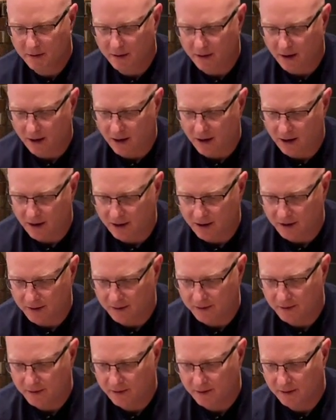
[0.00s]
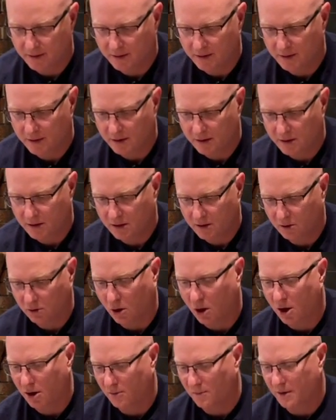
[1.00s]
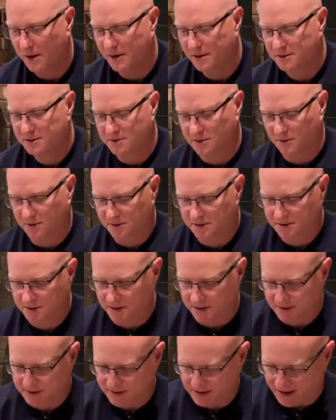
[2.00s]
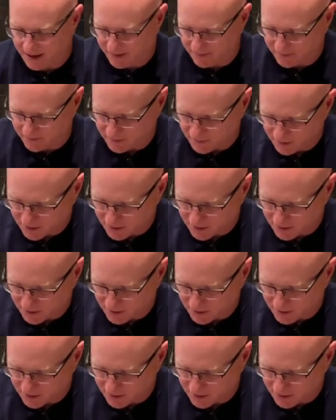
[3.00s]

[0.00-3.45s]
long ways so it's the same